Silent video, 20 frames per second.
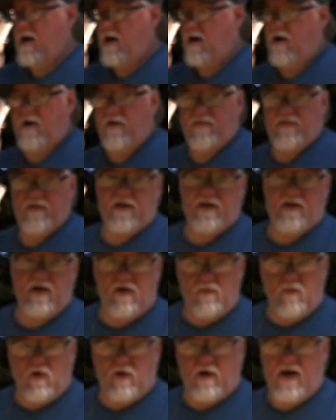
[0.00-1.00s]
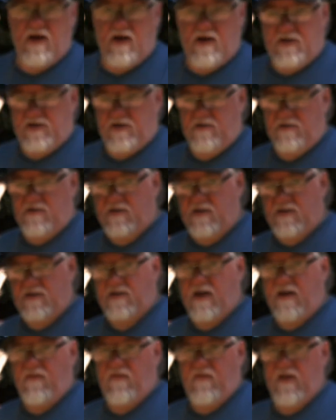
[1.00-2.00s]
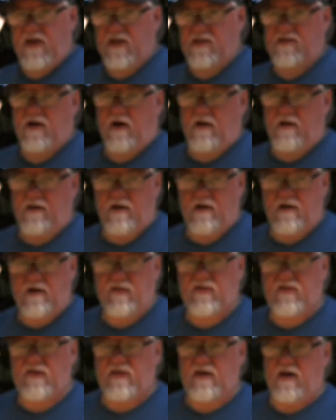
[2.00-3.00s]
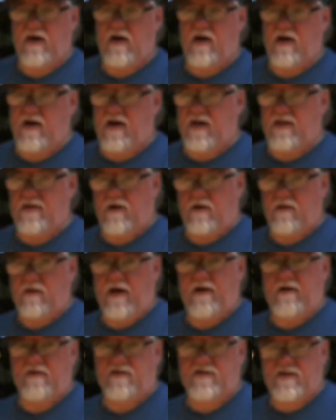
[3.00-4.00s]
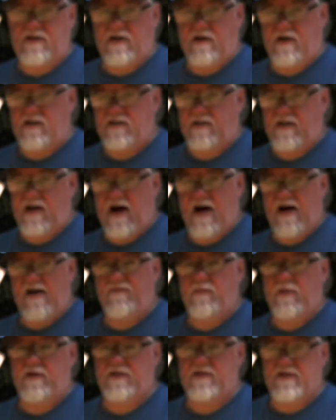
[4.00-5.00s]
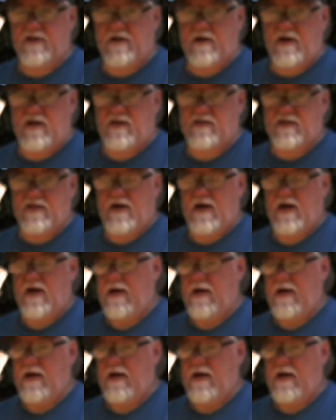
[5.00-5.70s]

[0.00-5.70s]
Hopefully no more issues since they fixed all this in their later series, in the Half Moon series.